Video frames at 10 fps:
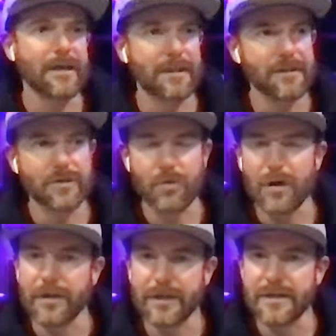I think the
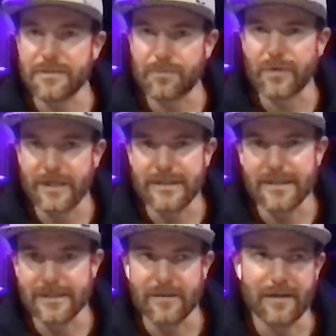quality is pretty
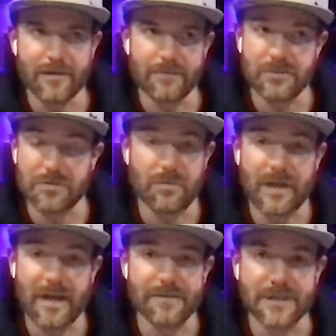decent on just what
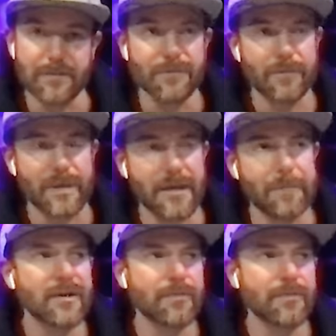I've seen from him.